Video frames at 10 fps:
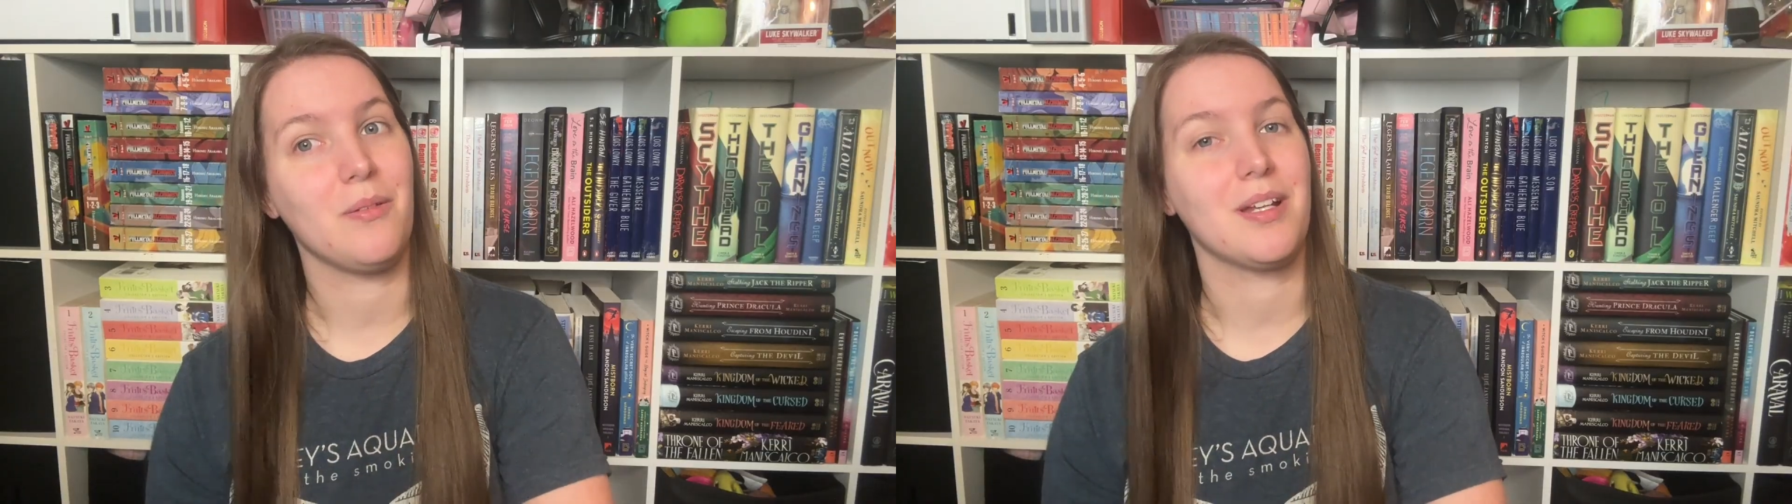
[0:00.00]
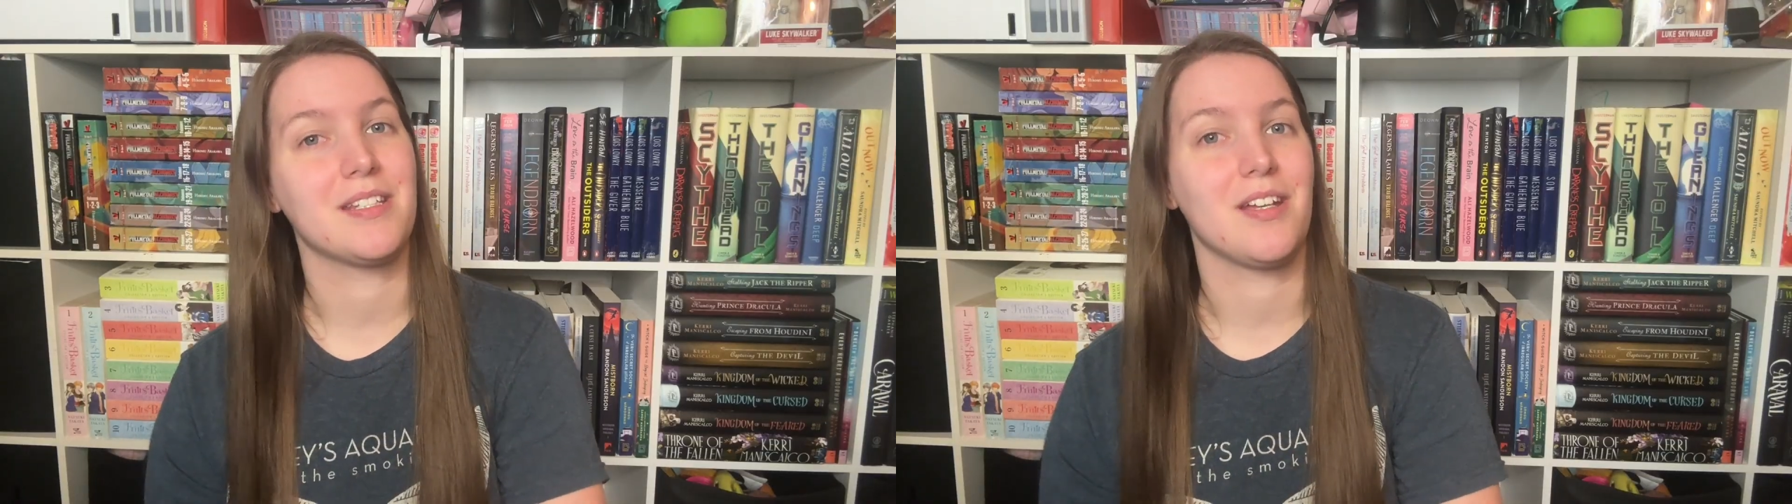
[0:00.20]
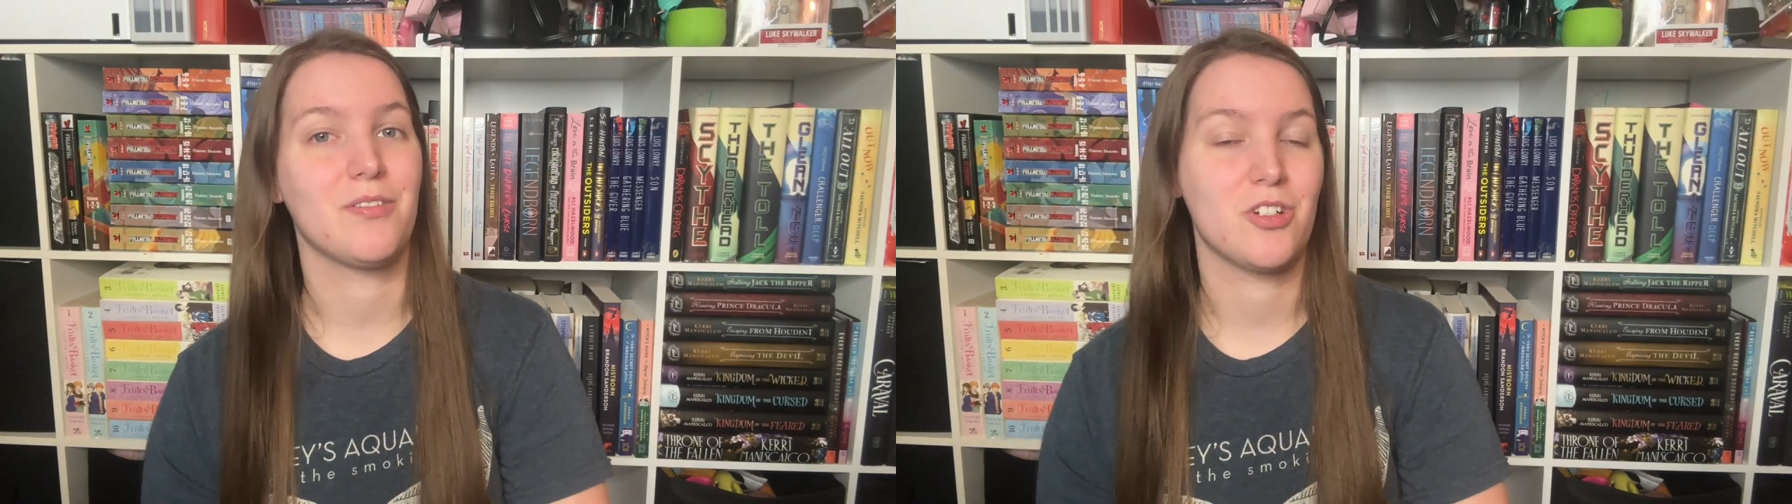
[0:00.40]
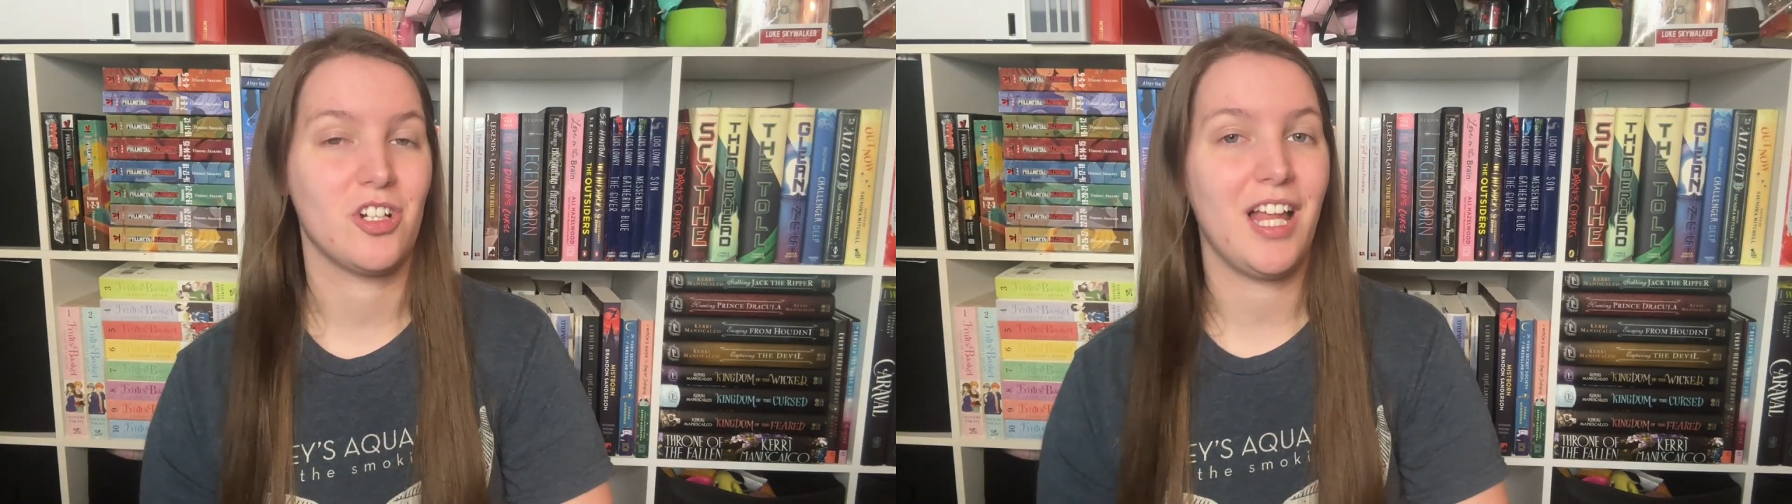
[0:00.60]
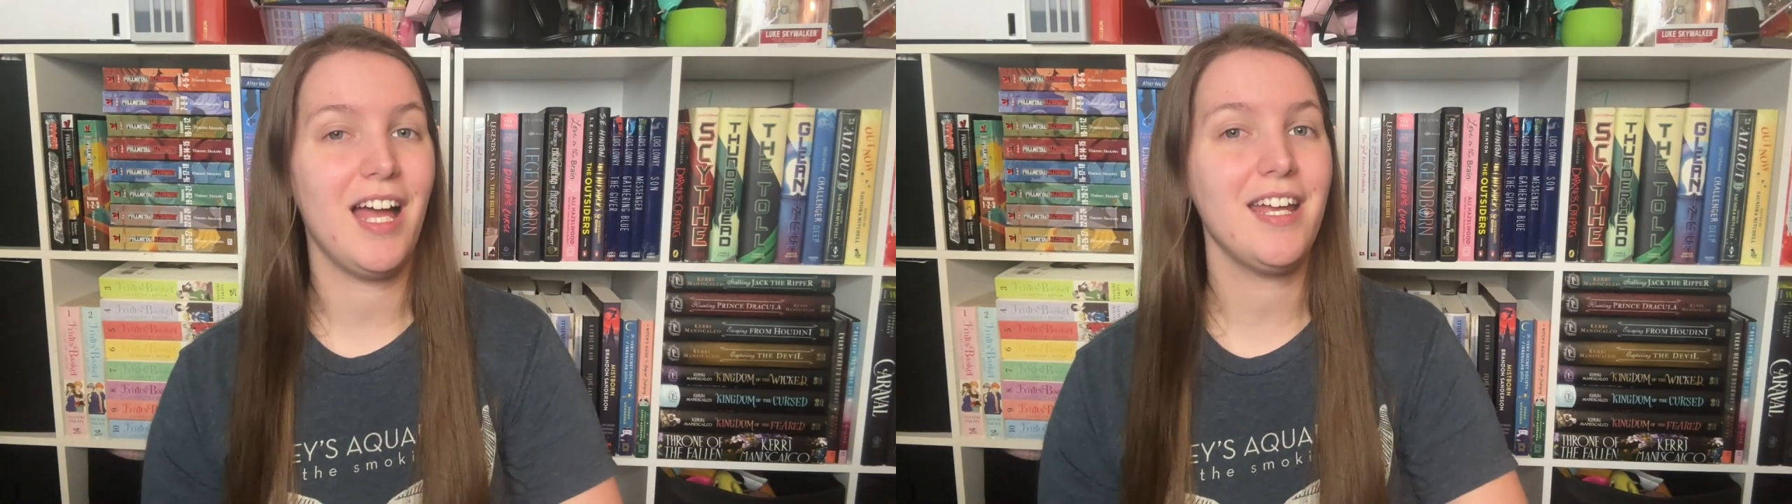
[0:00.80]
Wednesday for
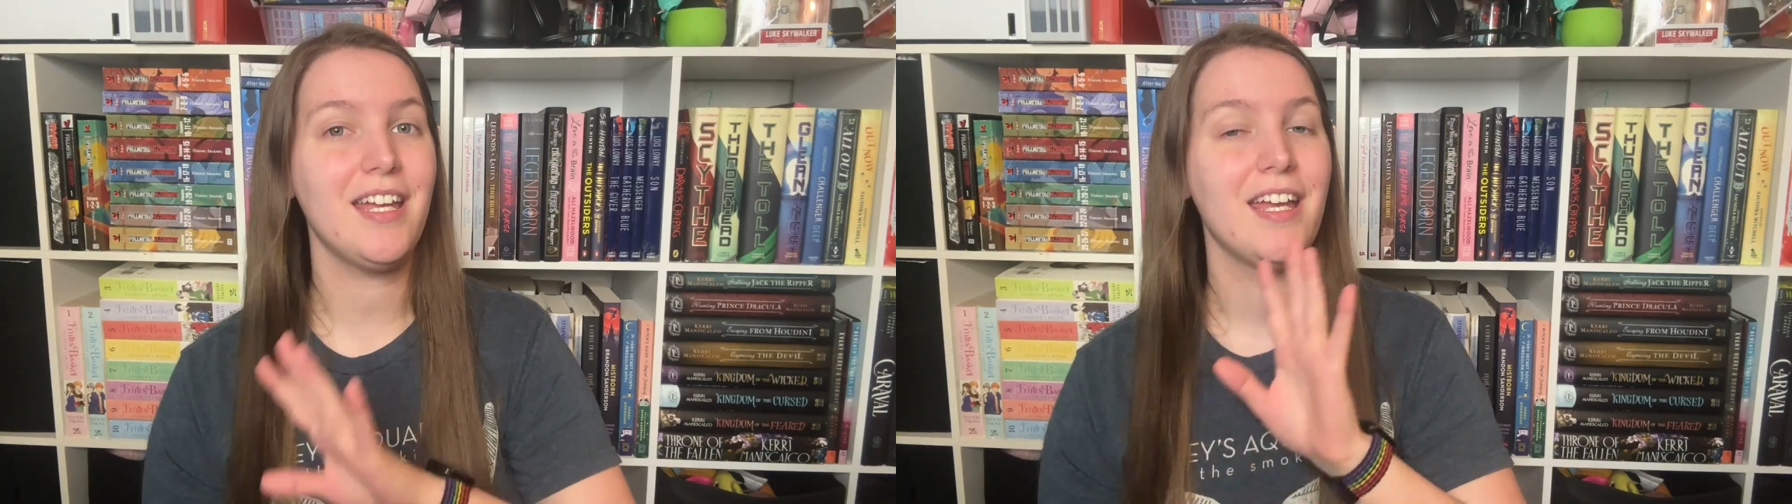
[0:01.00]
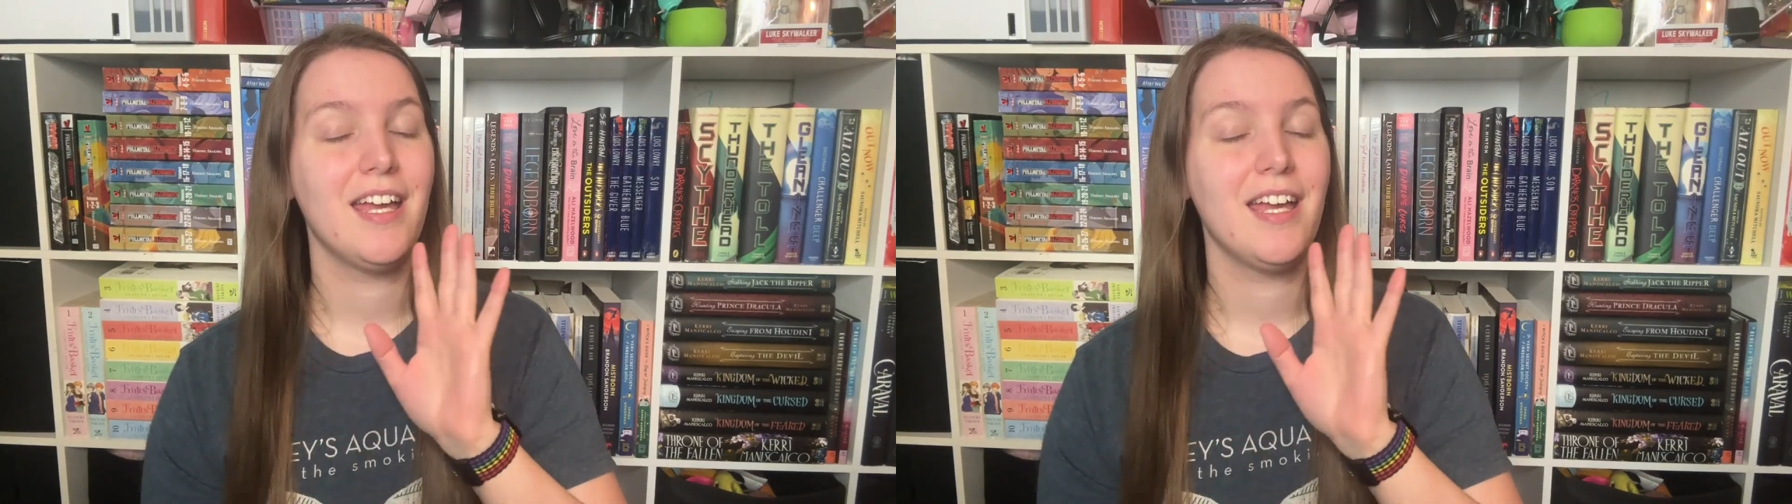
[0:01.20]
July,